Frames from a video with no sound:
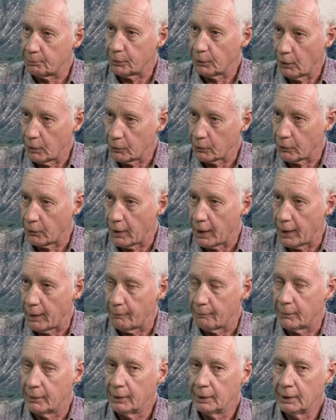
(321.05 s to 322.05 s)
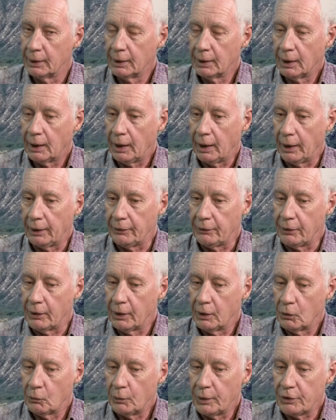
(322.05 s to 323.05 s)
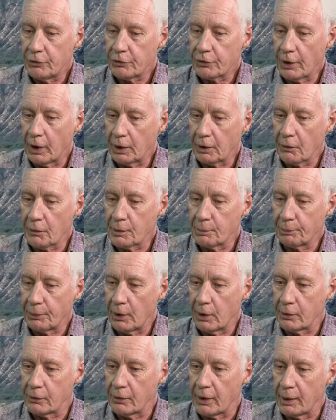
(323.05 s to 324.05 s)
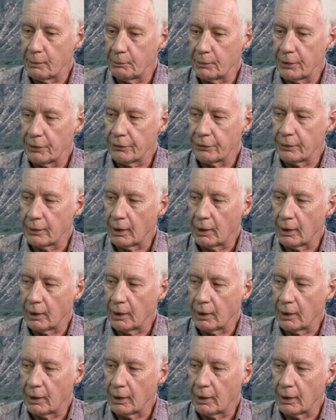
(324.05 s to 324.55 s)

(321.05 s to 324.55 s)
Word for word: program. And we started the program with,